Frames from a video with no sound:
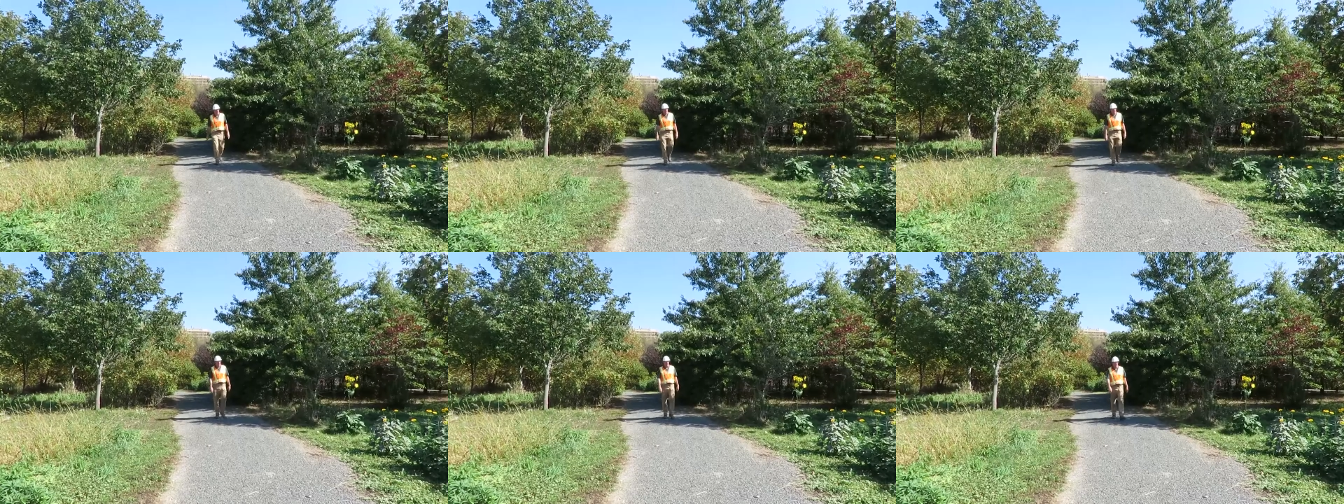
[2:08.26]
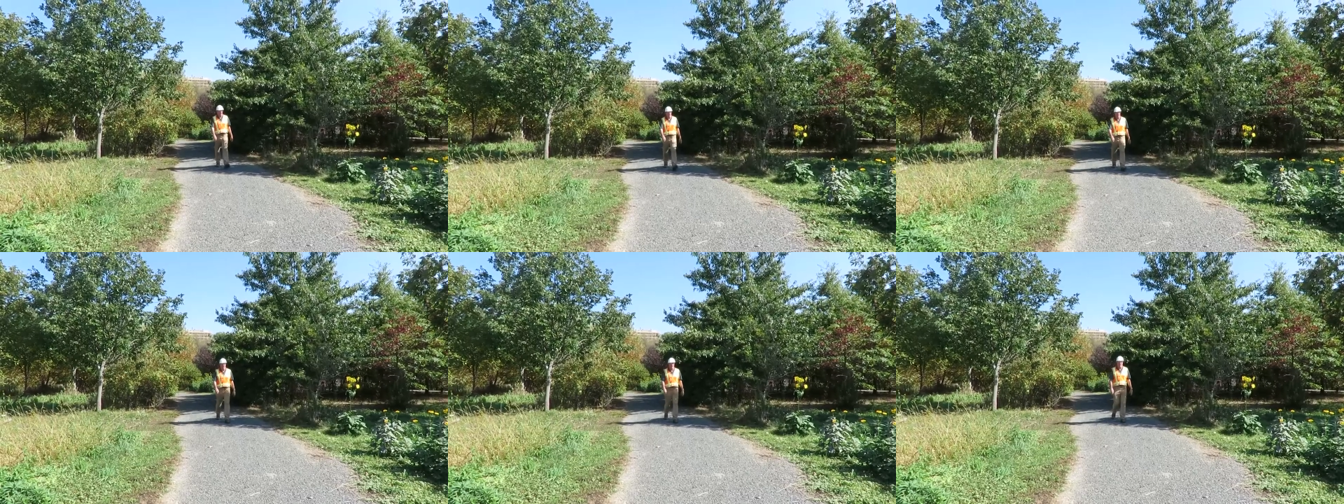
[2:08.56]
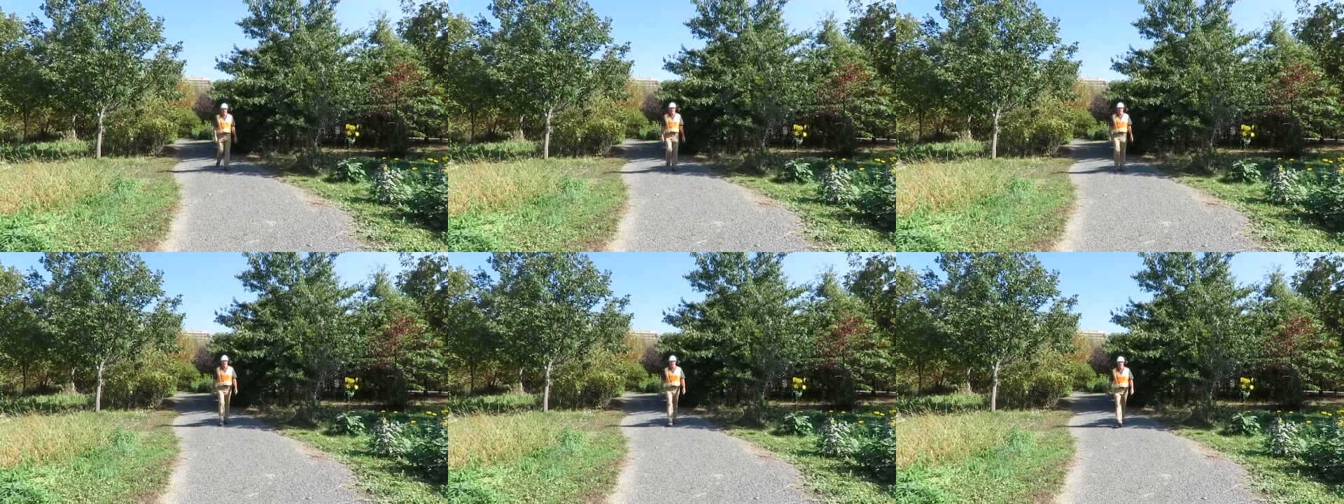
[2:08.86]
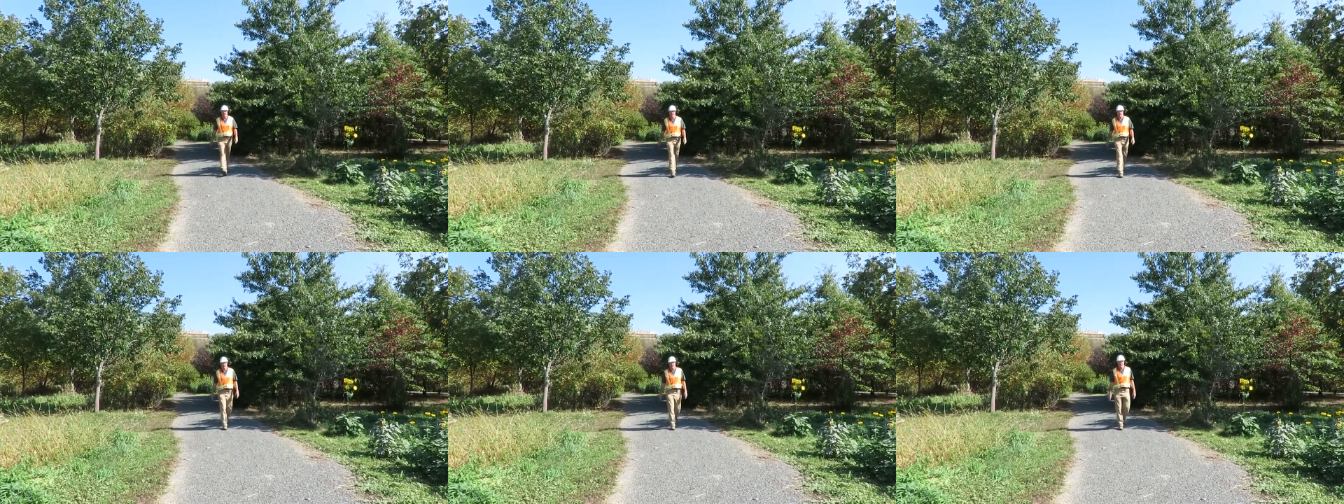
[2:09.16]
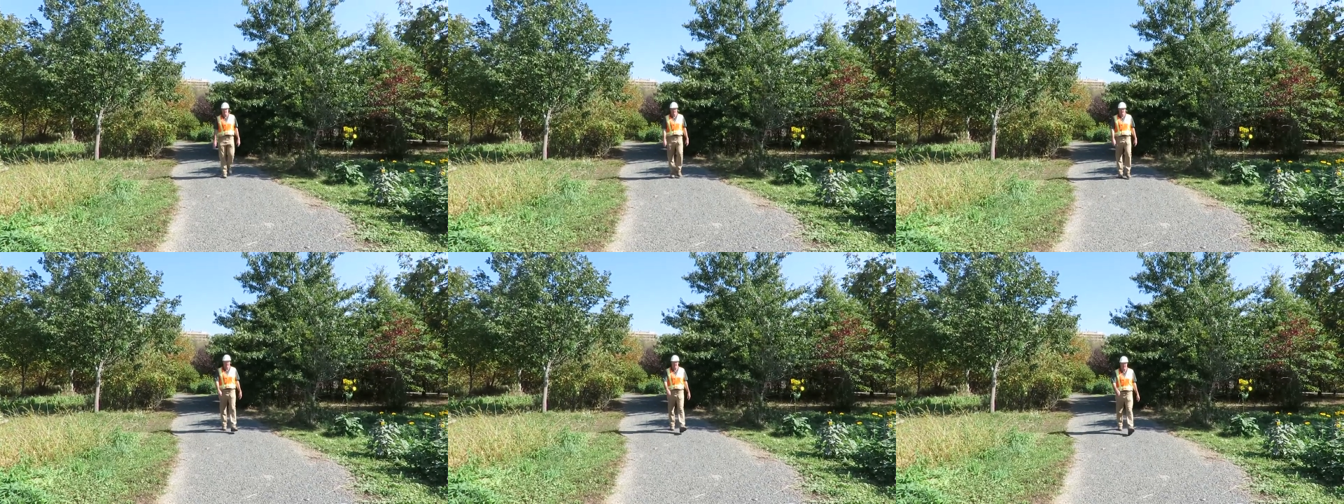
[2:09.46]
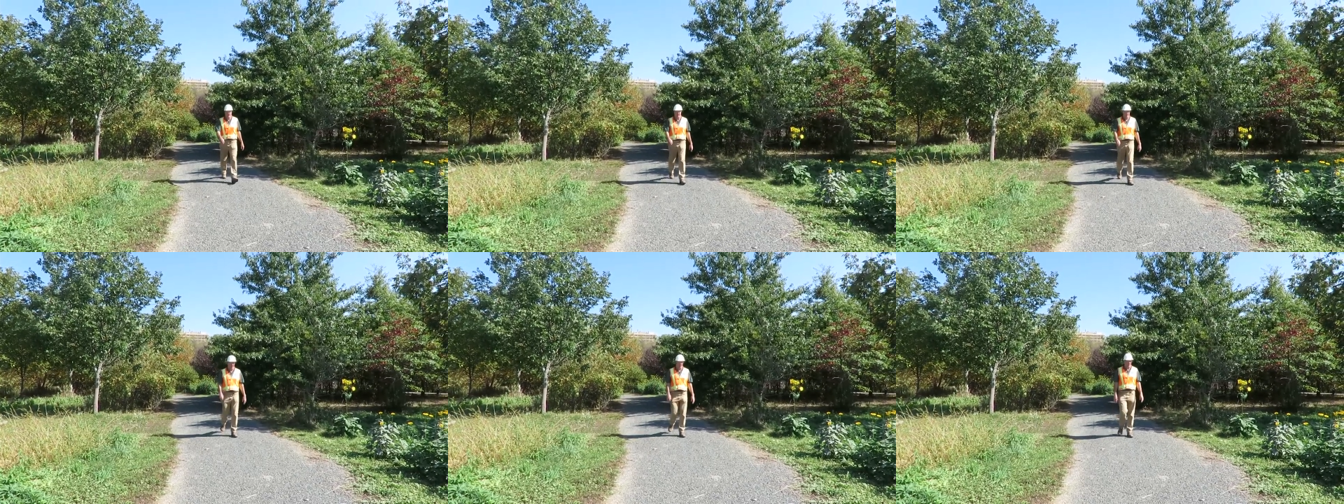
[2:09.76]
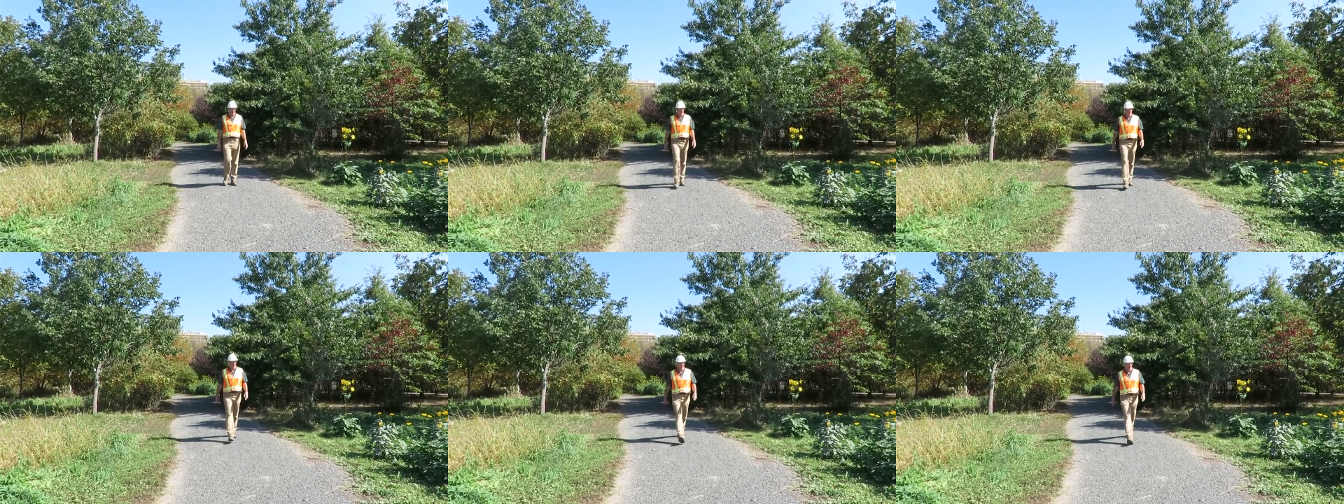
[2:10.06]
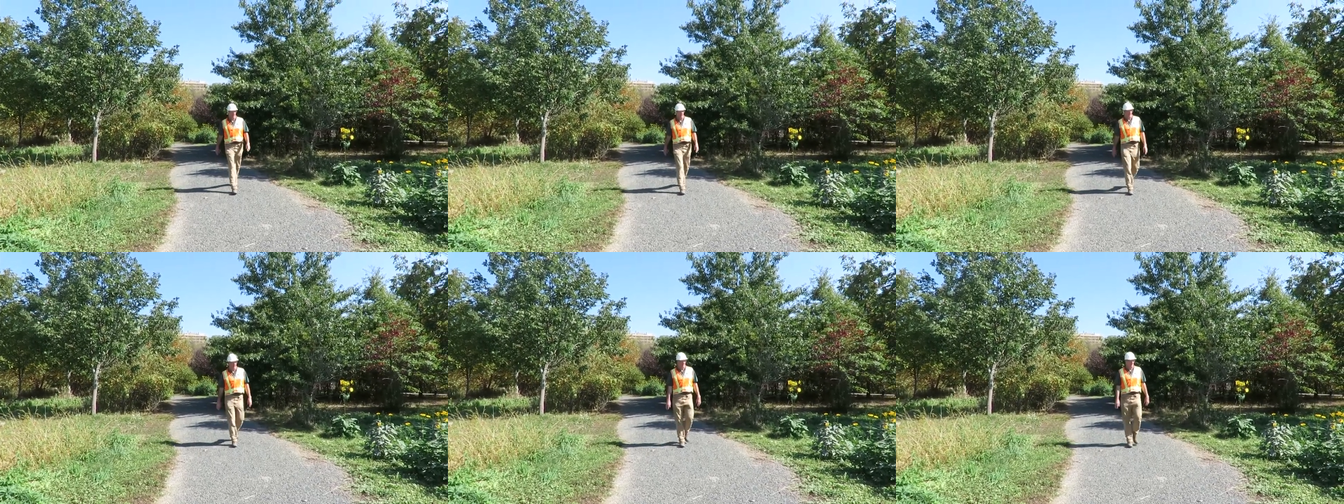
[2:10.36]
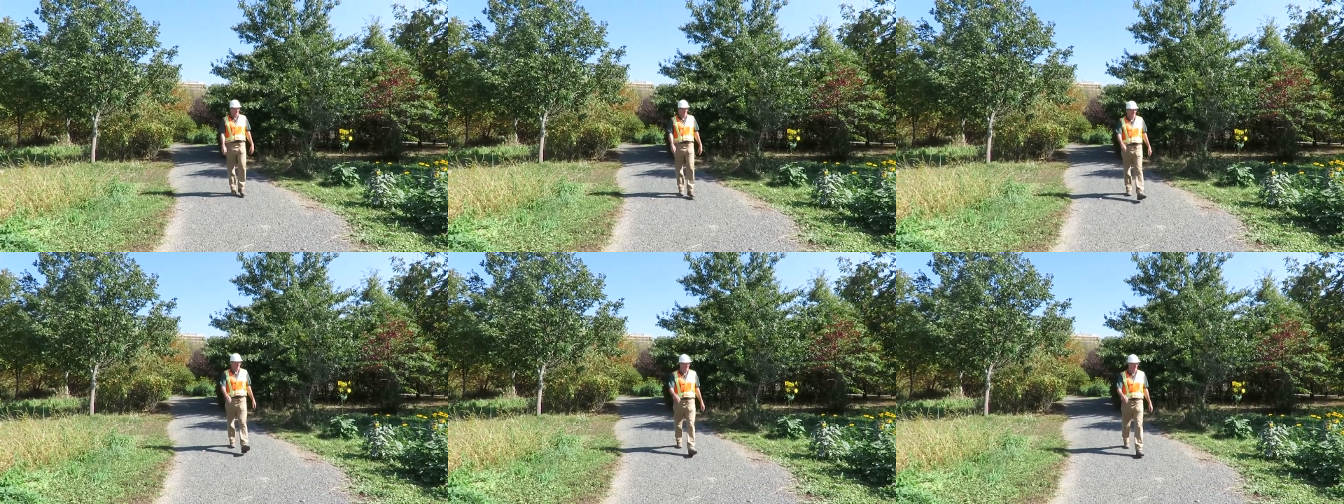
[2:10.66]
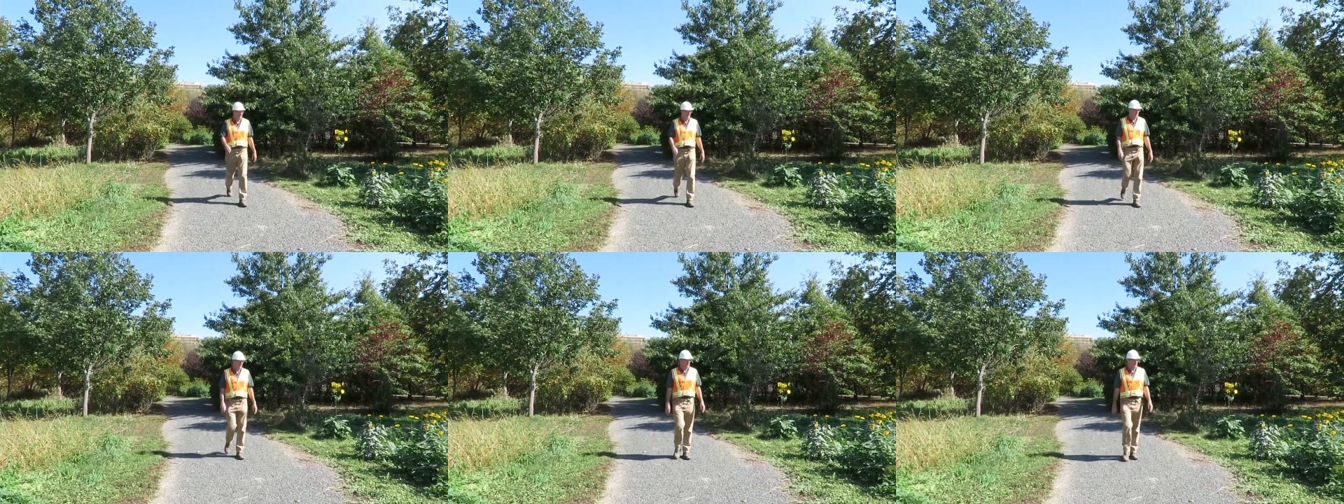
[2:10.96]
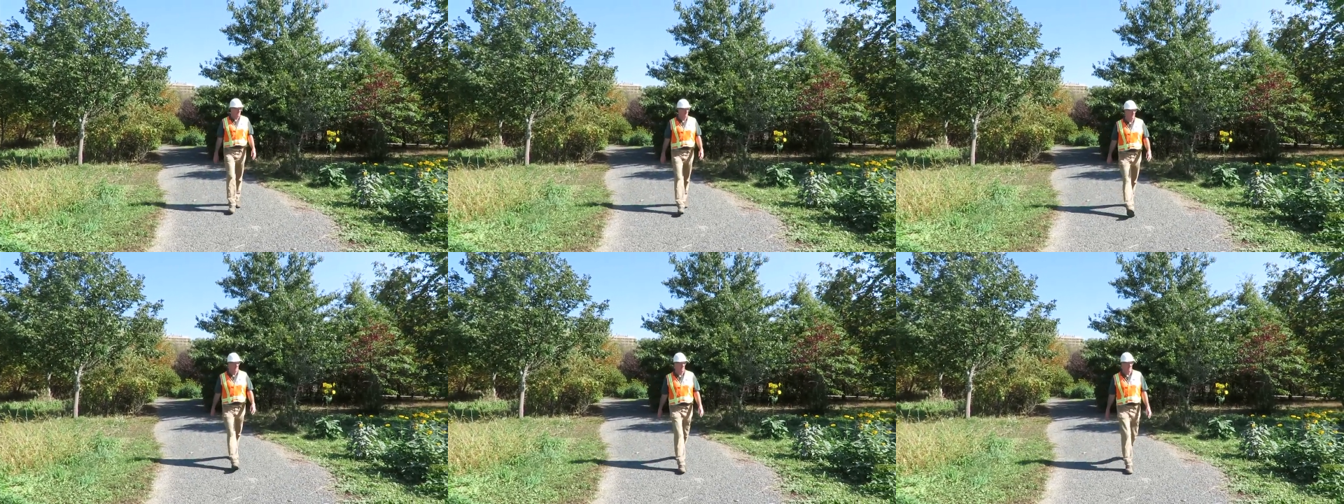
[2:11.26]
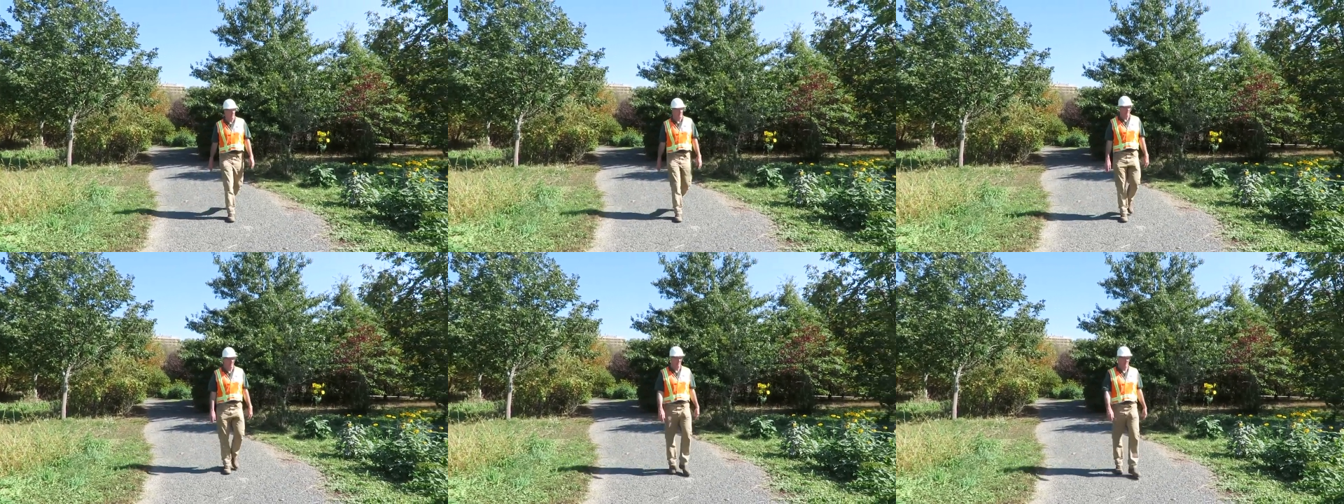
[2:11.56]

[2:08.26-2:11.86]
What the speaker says: [unreadable: no face in view]